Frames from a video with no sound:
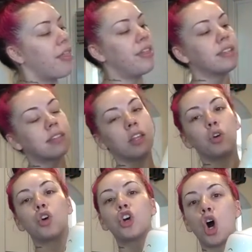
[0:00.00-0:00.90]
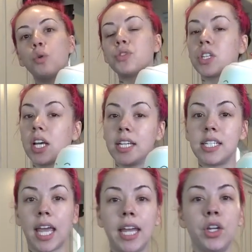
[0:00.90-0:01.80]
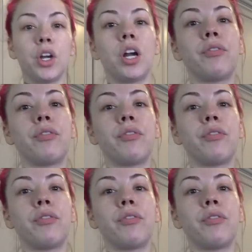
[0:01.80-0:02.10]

this little ghost container